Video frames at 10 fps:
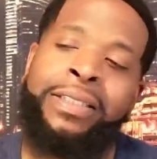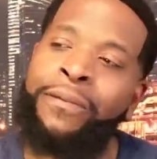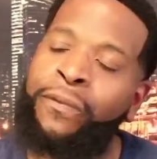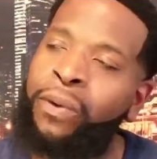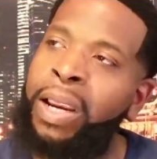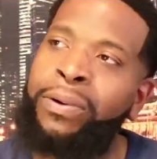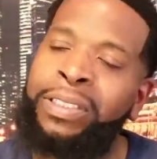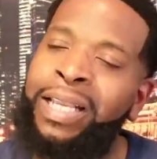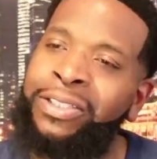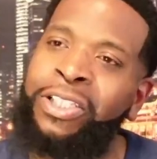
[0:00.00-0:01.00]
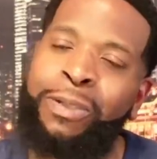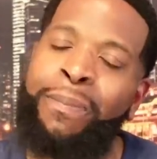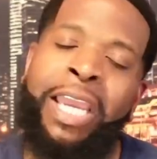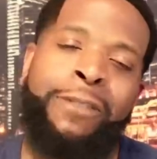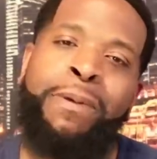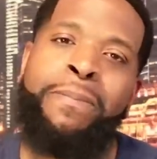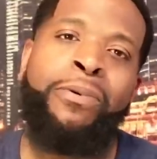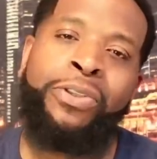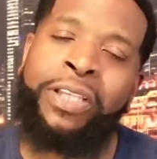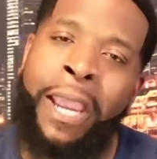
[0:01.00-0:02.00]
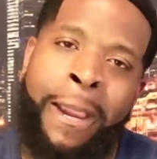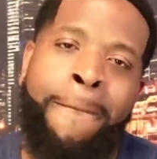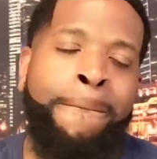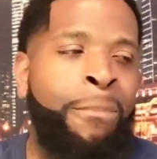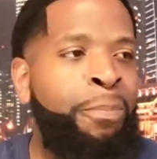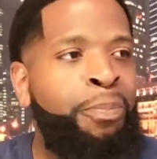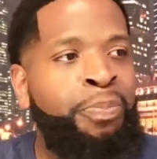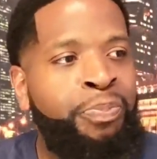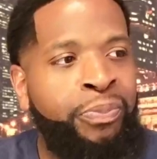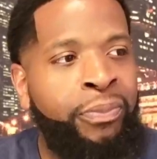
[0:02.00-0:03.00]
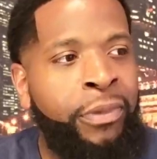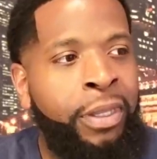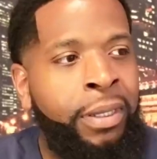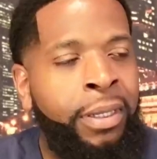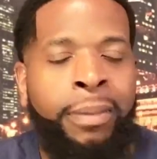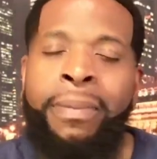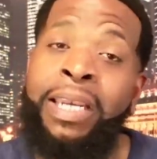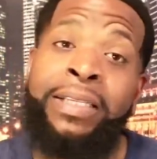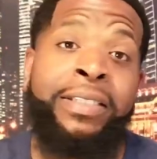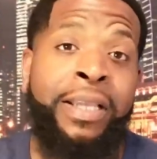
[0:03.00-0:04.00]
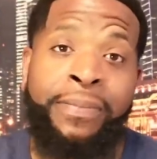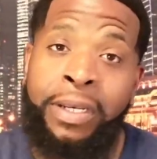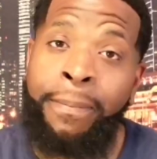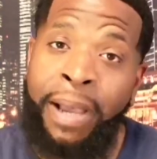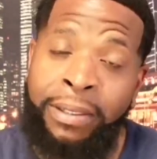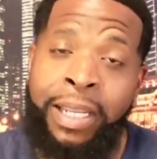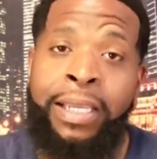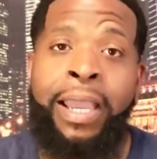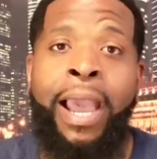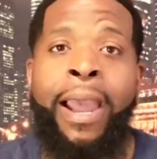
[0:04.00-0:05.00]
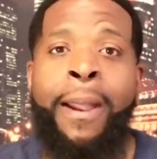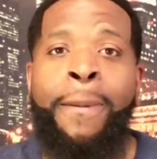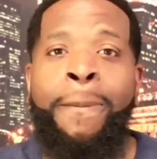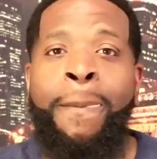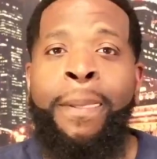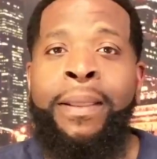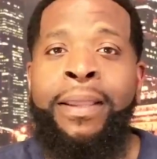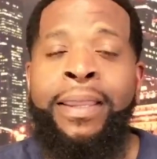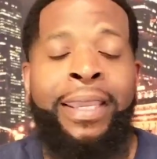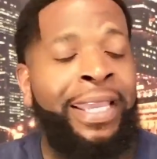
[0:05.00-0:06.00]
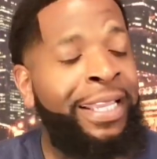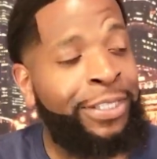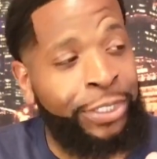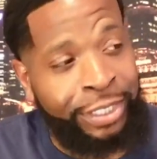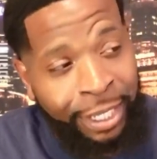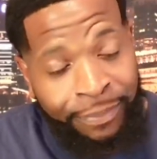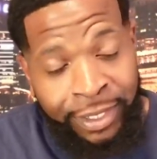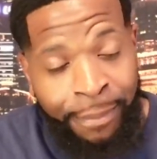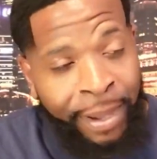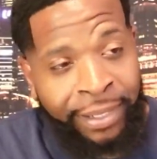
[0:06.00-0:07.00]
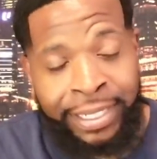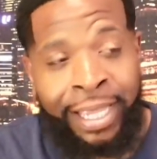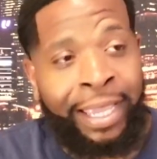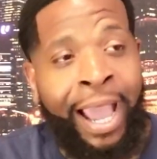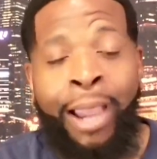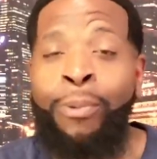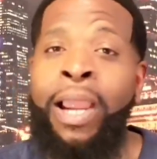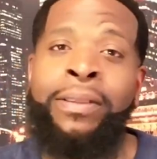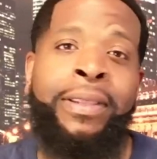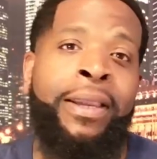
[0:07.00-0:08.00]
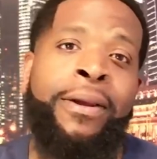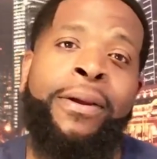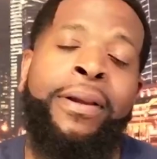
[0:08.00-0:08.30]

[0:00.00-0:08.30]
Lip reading: a fragrance that just makes people say, man, it's something about that guy. It's something about that guy right there.